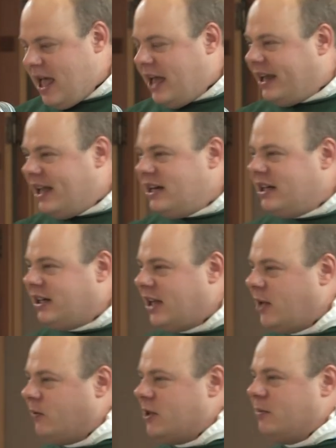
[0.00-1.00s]
Again and
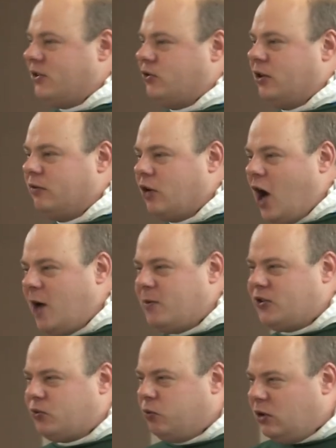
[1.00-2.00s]
again, with the mystery of God, we
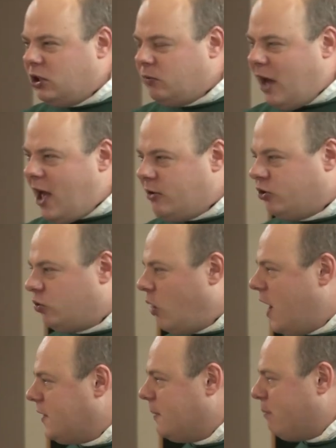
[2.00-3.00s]
swirl around
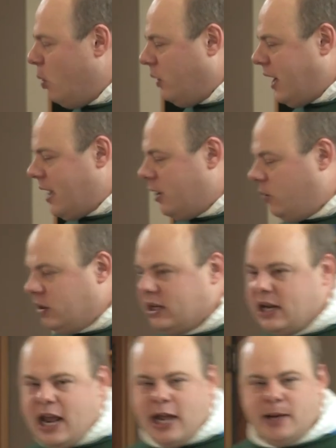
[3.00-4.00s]
trying to poke at it with
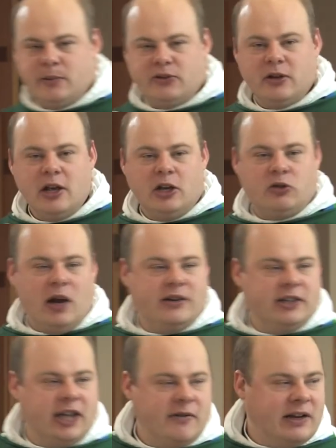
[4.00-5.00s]
names, trying
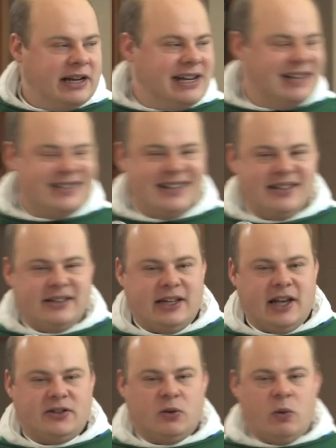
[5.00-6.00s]
to give it an identity
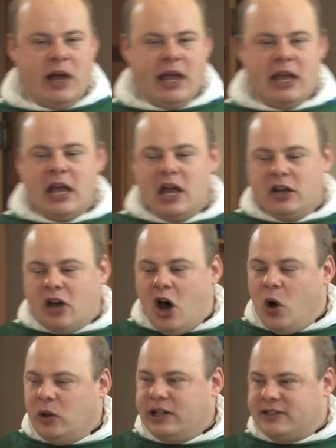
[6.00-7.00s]
as a way not
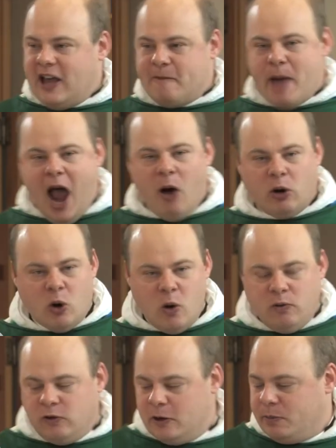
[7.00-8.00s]
only to have power
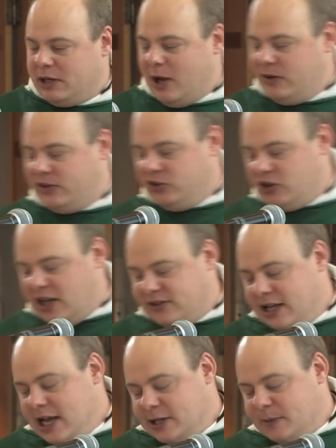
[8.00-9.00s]
over it, but I would suggest
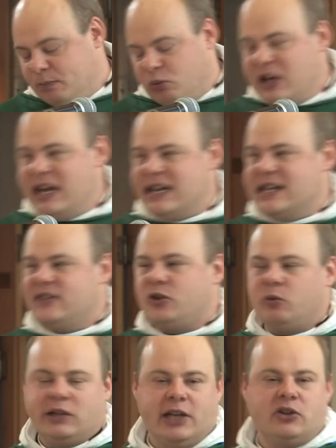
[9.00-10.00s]
to bring it into
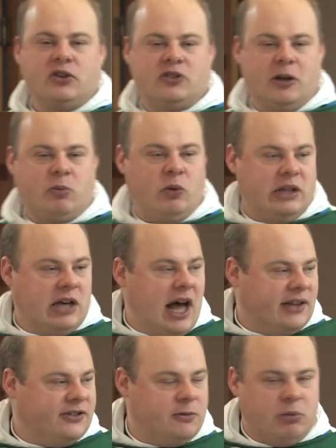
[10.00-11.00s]
relationship with
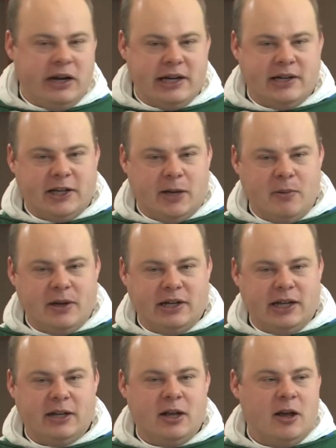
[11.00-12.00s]
us, to bring it into
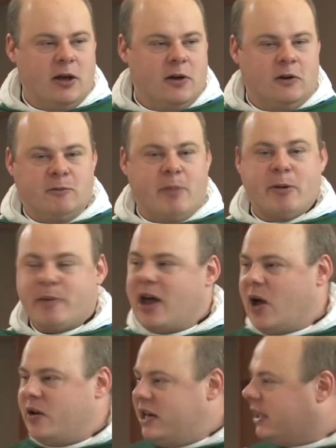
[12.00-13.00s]
community. Remember about
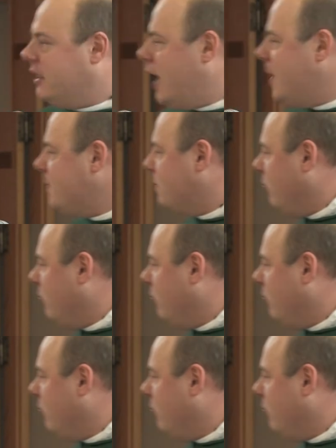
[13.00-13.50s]
how nicknames